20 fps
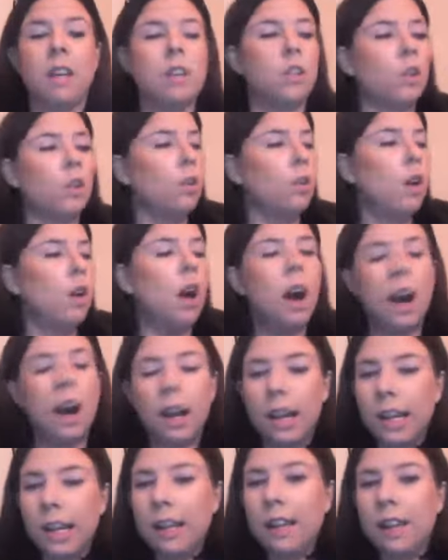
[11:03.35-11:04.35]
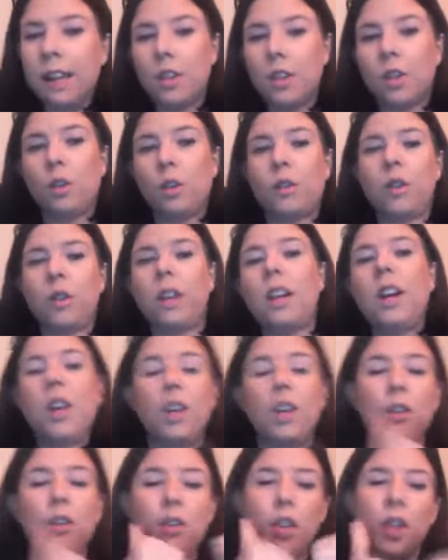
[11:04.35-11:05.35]
So Holly, Sophie,
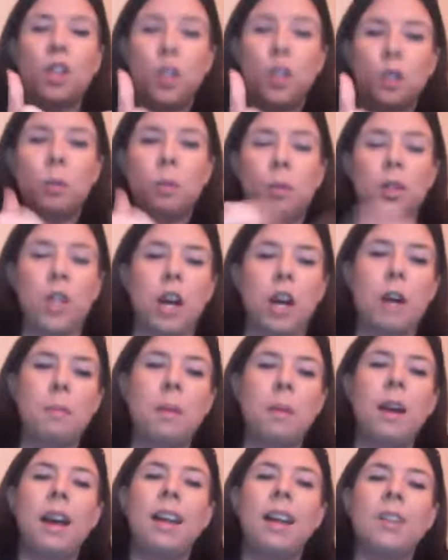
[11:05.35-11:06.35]
you've done a super job.